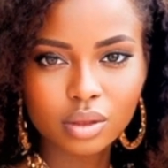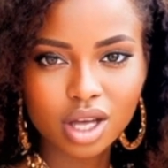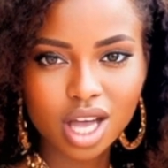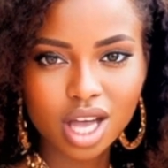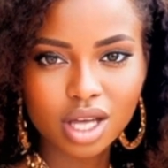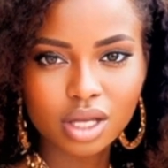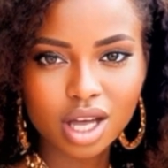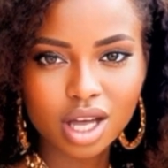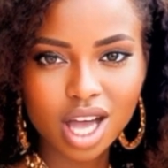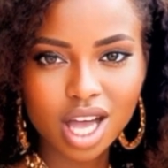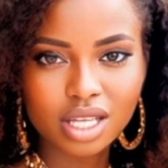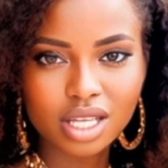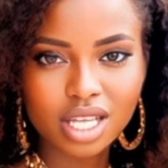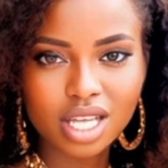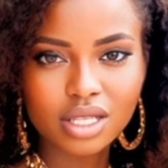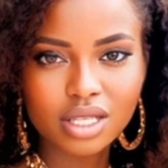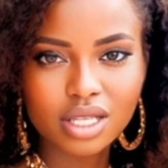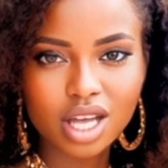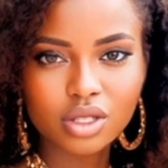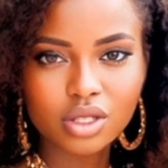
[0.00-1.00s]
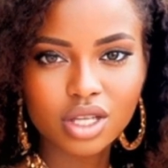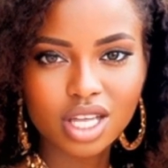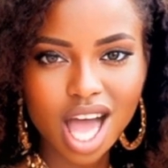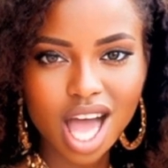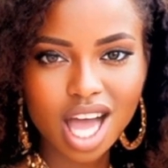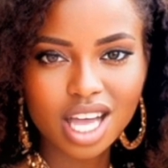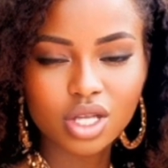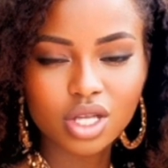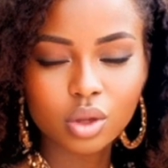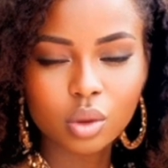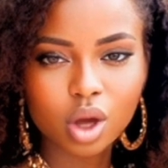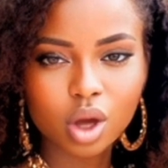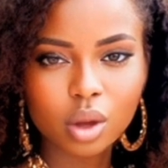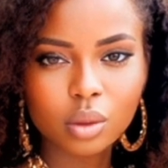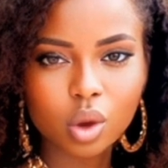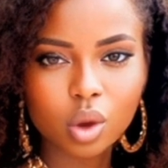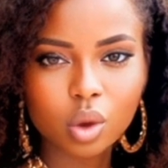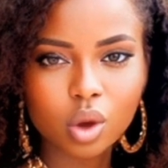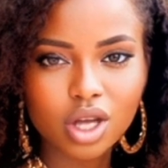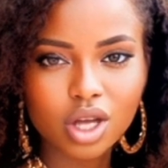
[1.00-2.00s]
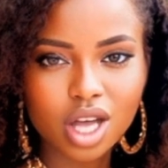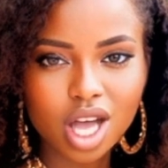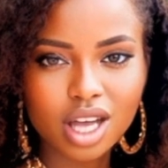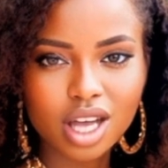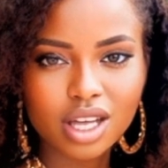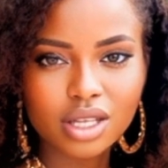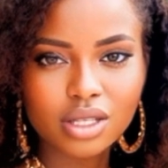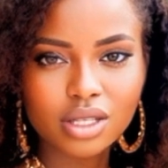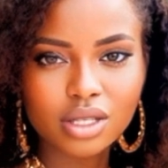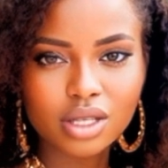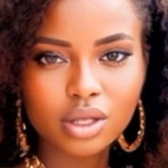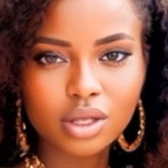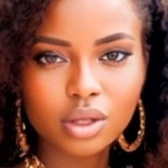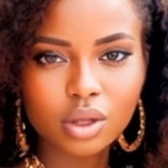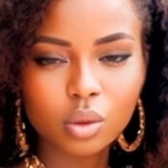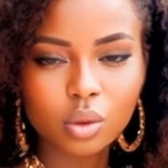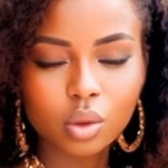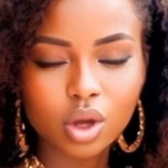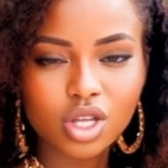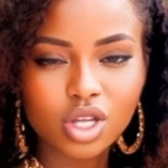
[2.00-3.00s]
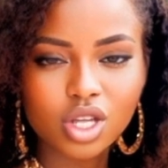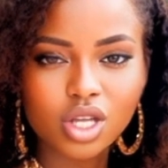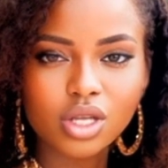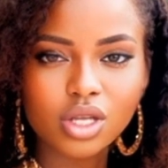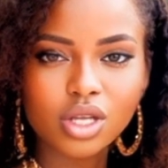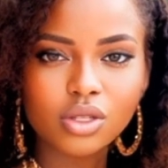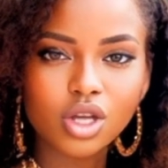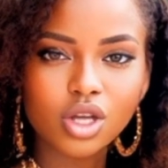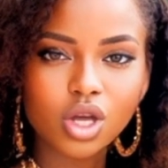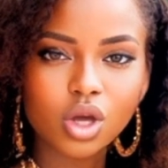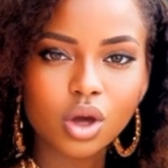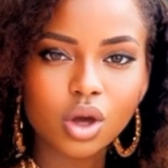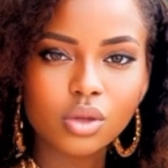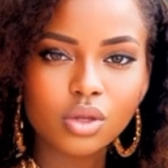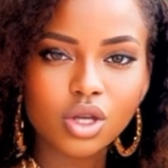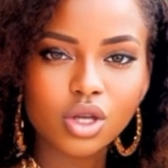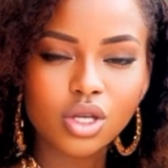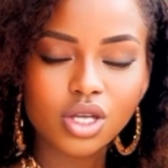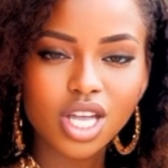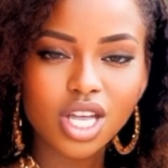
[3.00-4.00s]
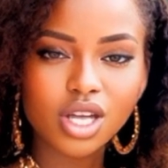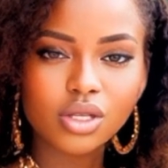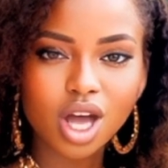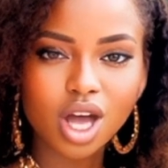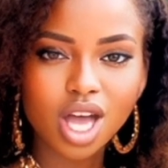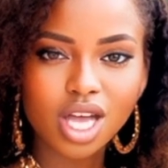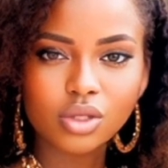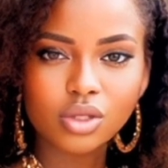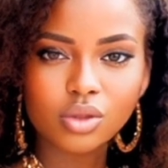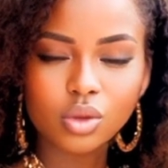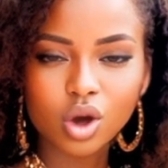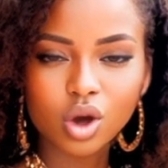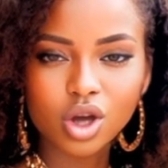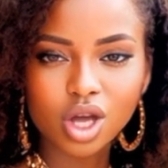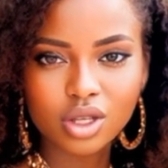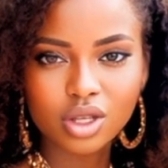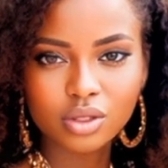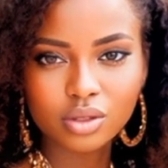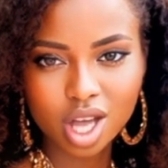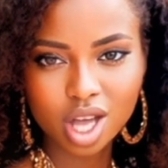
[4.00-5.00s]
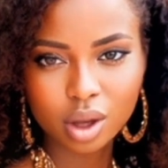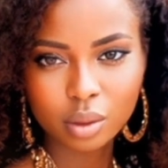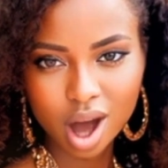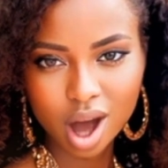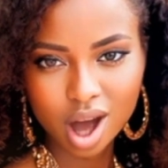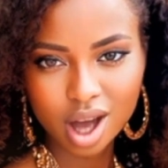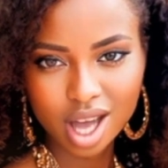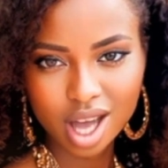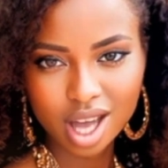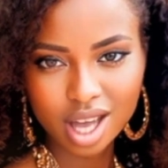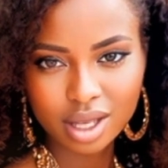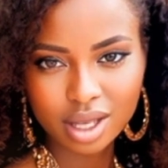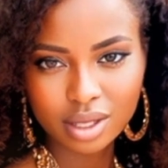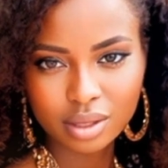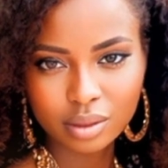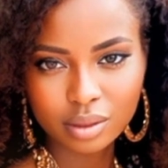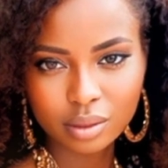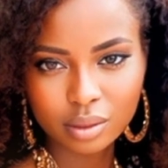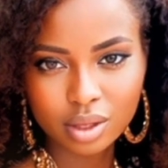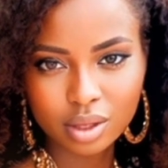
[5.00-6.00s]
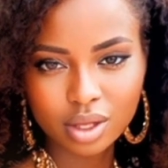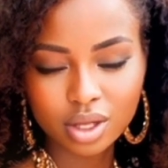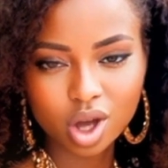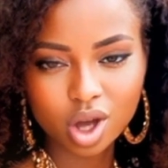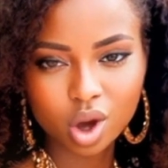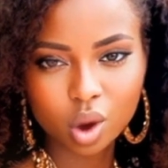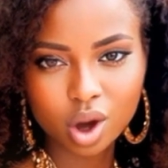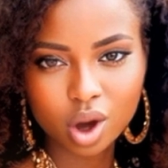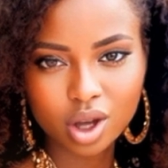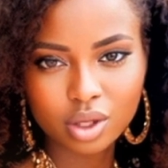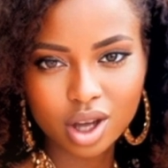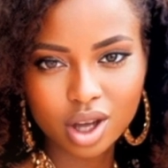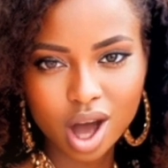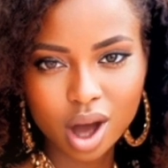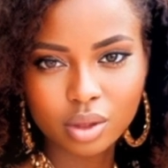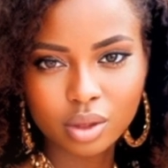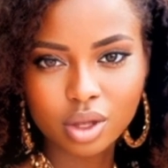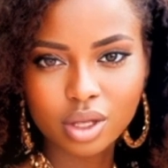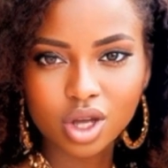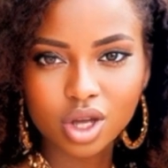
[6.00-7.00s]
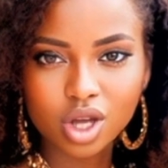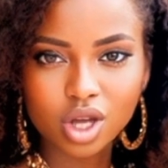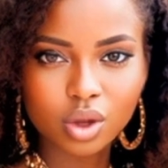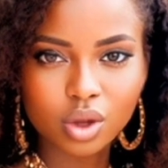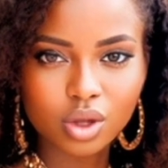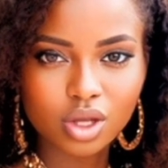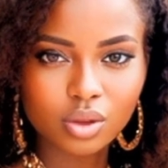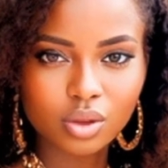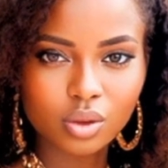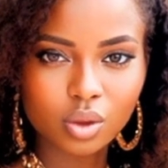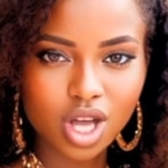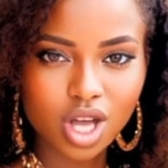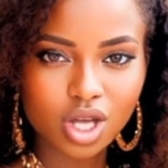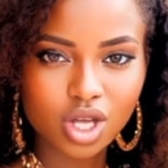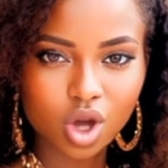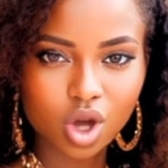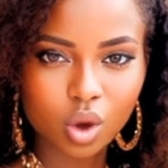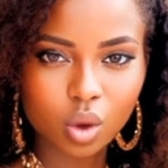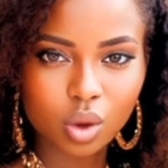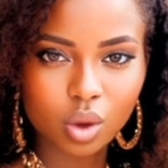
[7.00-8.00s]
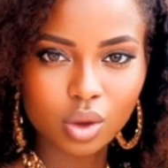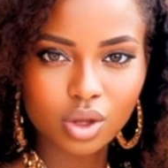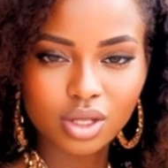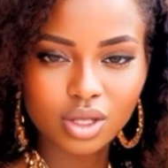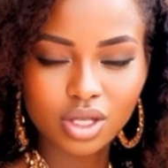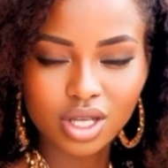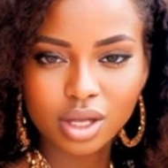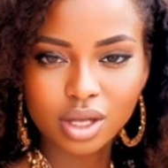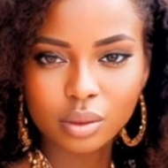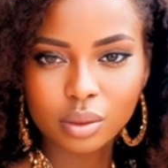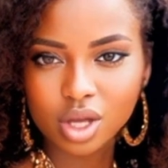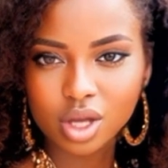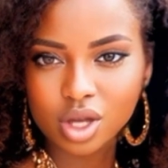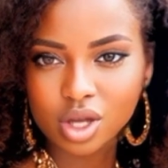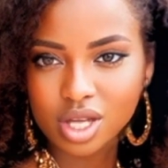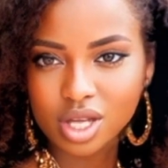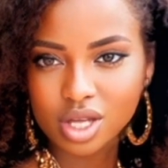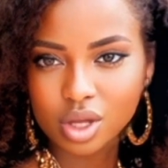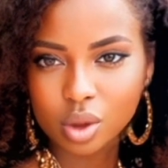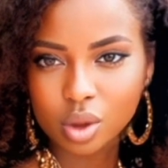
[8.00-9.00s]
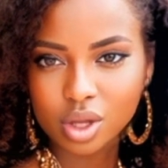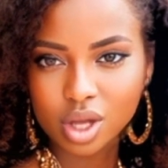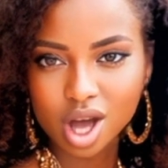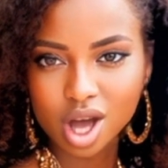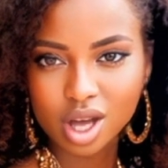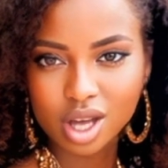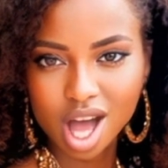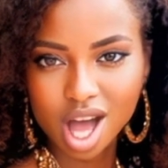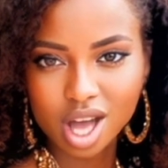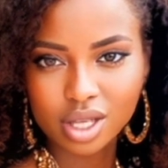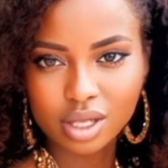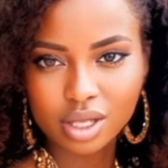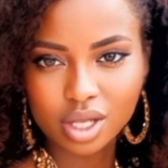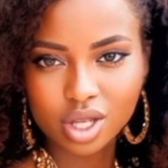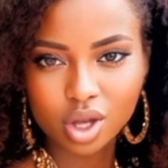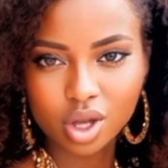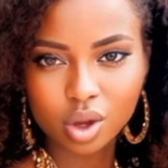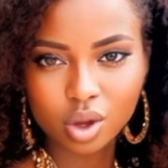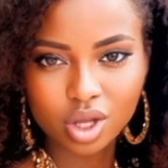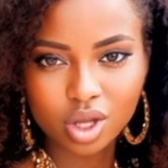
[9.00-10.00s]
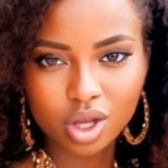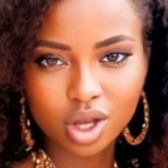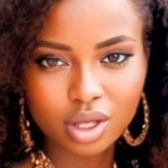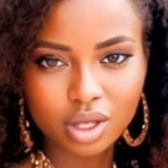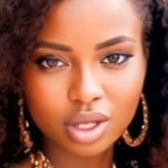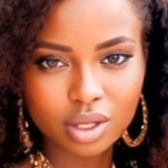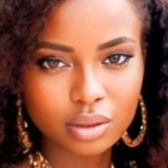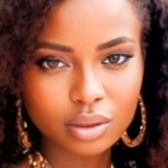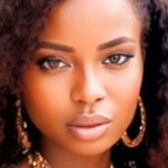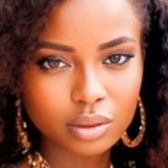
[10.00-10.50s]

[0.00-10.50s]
In the 1978 Supreme Court case, Regents of the University of California v. Bakke, the court found that the use of racial quotas in admissions was unconstitutional.